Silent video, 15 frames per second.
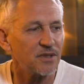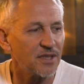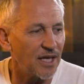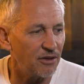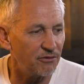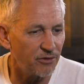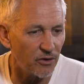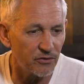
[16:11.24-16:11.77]

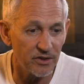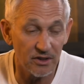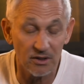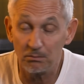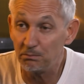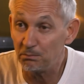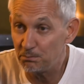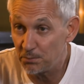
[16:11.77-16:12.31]
get involved in
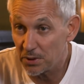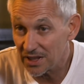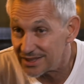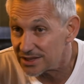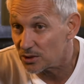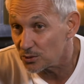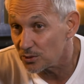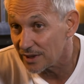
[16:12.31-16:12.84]
the
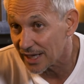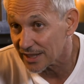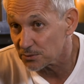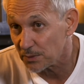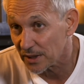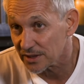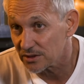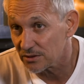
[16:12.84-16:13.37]
political
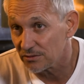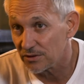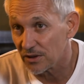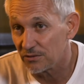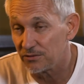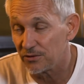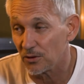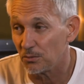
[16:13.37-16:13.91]
aspects of,
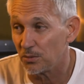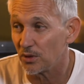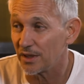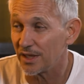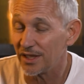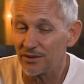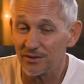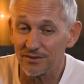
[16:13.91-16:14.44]
of football.
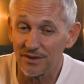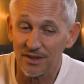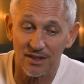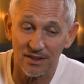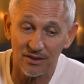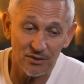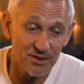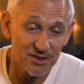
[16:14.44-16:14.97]
And I, I
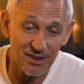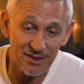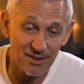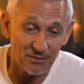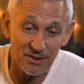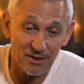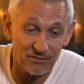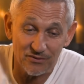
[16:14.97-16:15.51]
always said
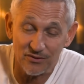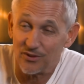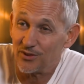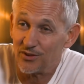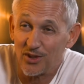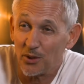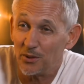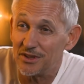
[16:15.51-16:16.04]
to them, I
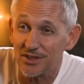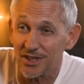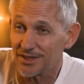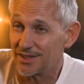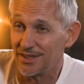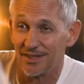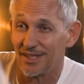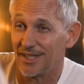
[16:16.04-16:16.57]
have no
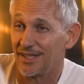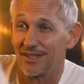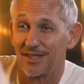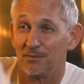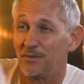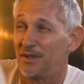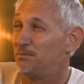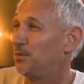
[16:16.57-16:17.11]
interest in that.
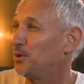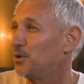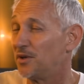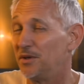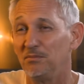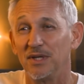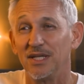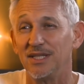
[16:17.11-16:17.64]
That mean
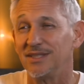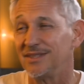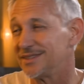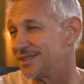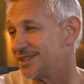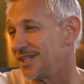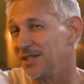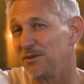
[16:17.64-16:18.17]
boring
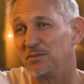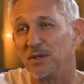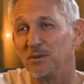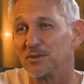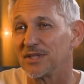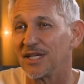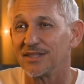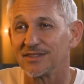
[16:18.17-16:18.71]
meetings, shaking
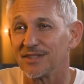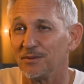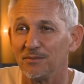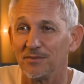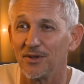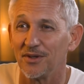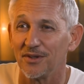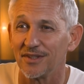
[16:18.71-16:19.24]
people's hands.
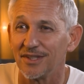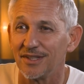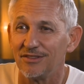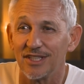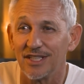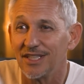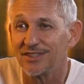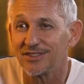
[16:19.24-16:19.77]
I'm not
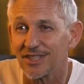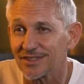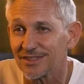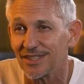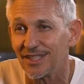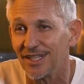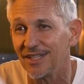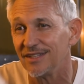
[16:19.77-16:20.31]
really
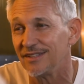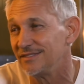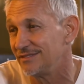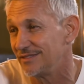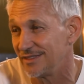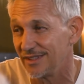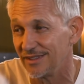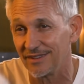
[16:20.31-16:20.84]
interested in,
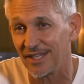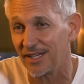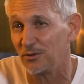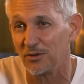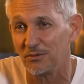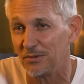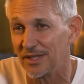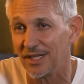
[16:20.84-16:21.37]
and they
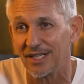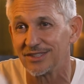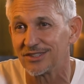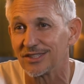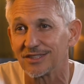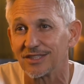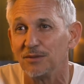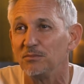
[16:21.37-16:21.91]
wouldn't be that
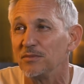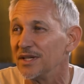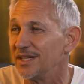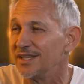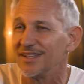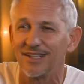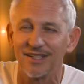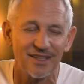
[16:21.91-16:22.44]
interested in
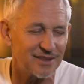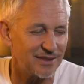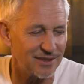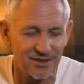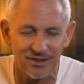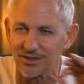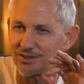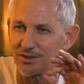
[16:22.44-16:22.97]
me. And uh,
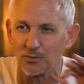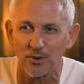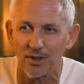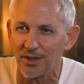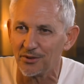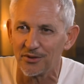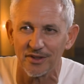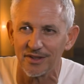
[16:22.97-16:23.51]
it's just a
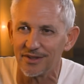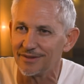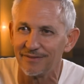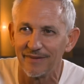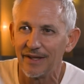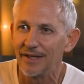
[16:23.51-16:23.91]
world that,